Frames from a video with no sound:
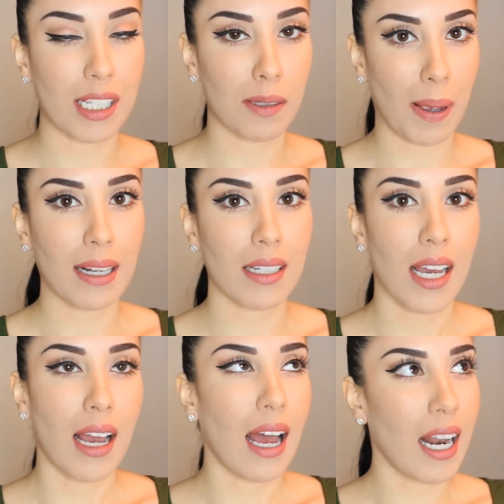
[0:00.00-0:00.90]
Expect
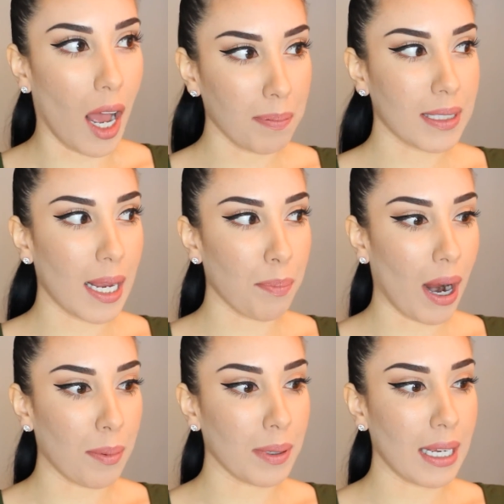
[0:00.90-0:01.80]
an update
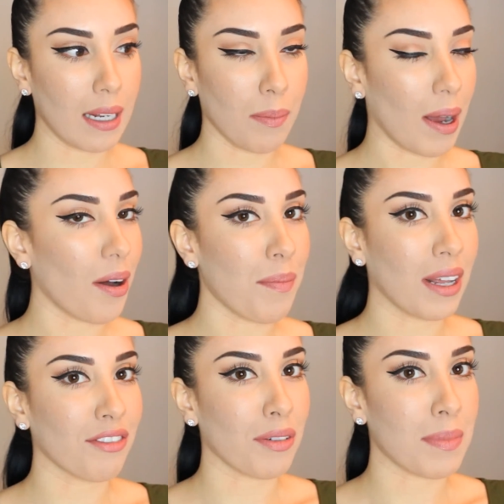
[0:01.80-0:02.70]
probably in about a
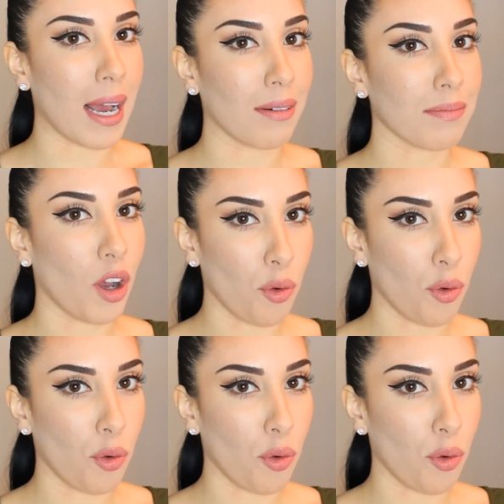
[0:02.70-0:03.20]
month from now.